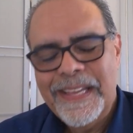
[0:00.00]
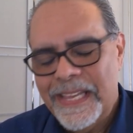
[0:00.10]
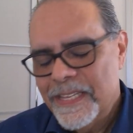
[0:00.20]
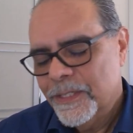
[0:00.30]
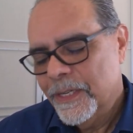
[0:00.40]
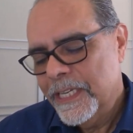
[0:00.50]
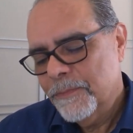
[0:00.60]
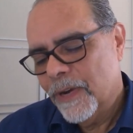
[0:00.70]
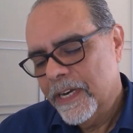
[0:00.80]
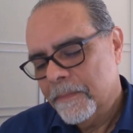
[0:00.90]
So he's
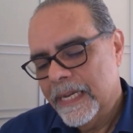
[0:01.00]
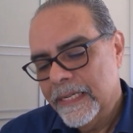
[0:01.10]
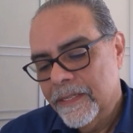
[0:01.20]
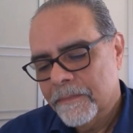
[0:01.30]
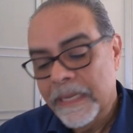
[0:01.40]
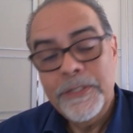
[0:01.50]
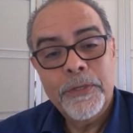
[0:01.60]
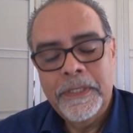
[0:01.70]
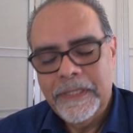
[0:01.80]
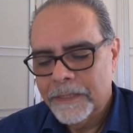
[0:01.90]
one of my
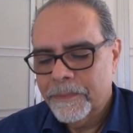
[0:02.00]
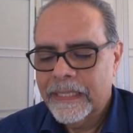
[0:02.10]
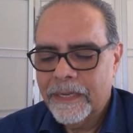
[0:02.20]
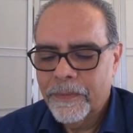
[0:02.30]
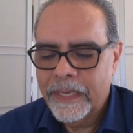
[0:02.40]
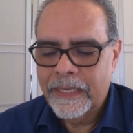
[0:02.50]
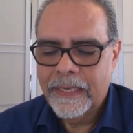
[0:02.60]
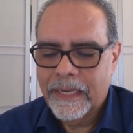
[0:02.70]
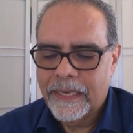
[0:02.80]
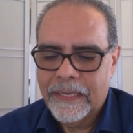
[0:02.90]
mentor. Let's put it that way.
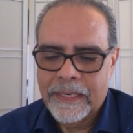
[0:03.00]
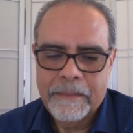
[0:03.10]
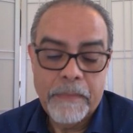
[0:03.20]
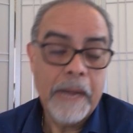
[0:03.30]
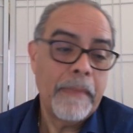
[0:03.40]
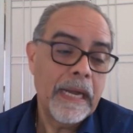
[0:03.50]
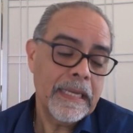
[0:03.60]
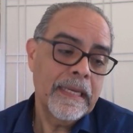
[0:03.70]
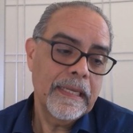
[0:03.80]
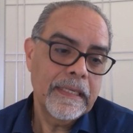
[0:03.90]
Bob
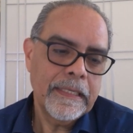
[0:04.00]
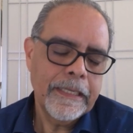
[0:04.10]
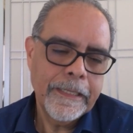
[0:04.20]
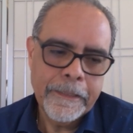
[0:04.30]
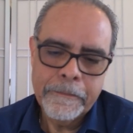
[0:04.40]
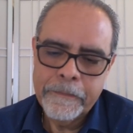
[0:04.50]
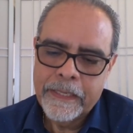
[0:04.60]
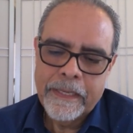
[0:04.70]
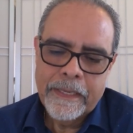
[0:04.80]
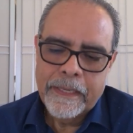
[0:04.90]
McInhelly,
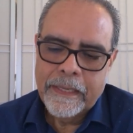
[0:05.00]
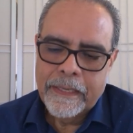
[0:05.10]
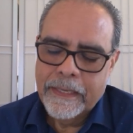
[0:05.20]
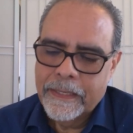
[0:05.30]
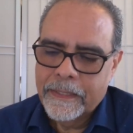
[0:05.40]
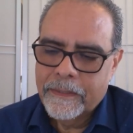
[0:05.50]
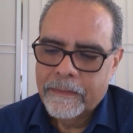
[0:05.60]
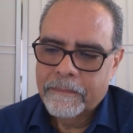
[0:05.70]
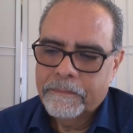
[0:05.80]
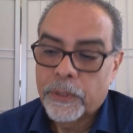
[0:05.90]

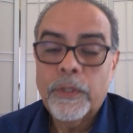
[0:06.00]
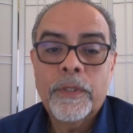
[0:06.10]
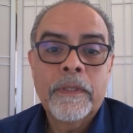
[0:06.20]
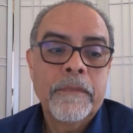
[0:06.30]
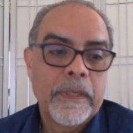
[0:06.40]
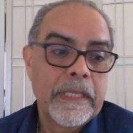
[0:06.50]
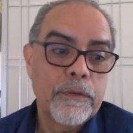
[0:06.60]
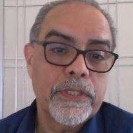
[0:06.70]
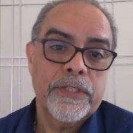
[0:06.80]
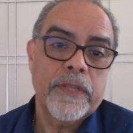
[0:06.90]
Paul, when the
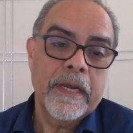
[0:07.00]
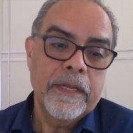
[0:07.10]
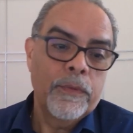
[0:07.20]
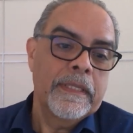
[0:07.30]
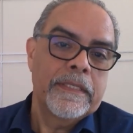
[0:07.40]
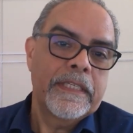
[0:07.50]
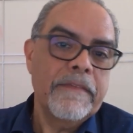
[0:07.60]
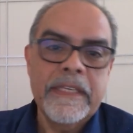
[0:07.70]
Gusta started doing the CV